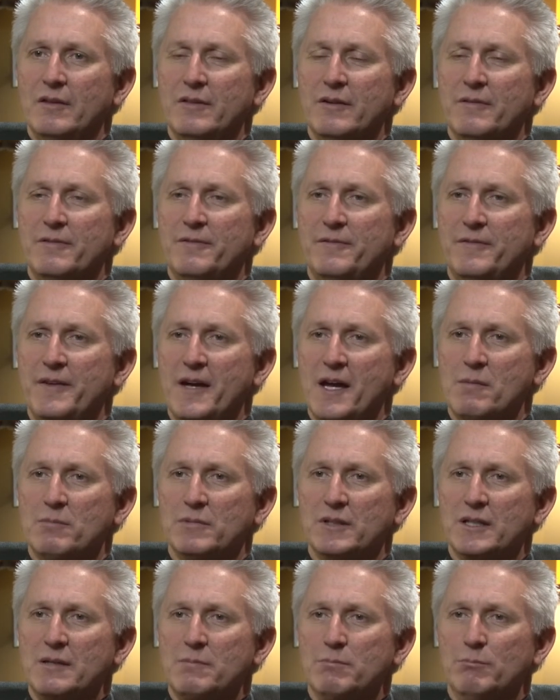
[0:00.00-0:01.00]
The
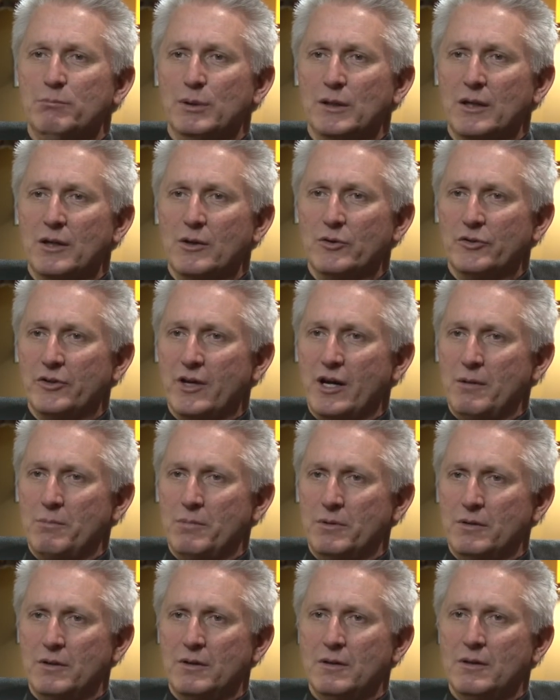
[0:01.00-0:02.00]
family blows
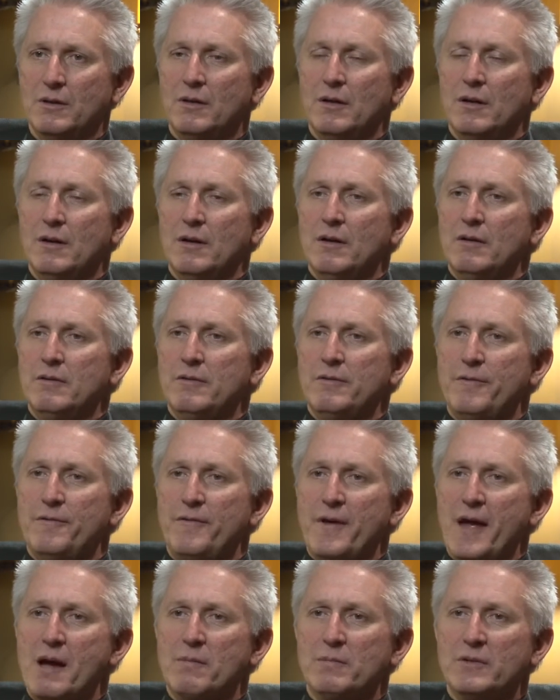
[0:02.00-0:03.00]
up.
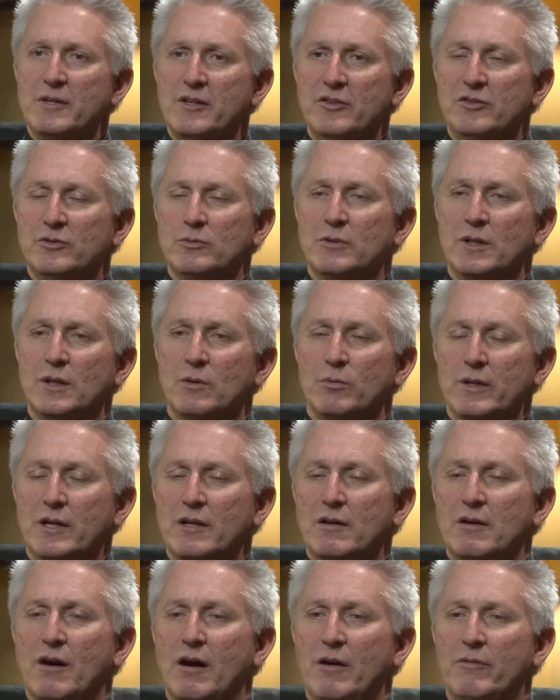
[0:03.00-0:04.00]
Families will
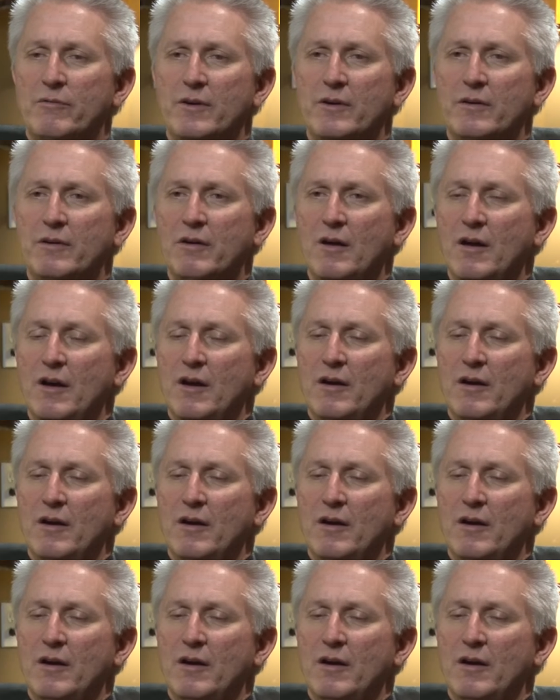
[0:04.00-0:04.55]
recover